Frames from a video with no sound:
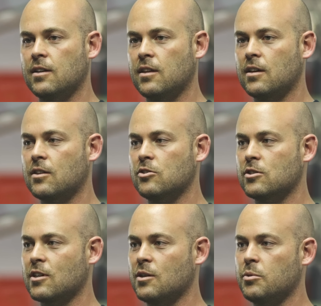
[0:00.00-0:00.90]
I think those
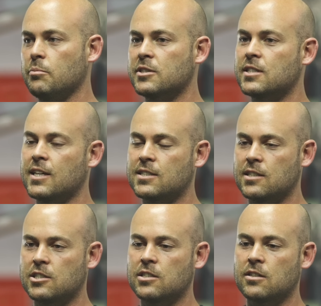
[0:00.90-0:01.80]
are going to be mistakes
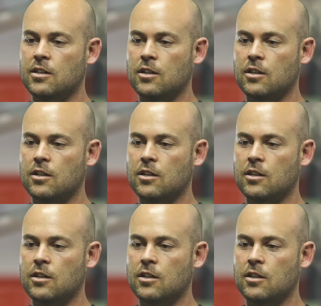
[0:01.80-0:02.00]
that she's going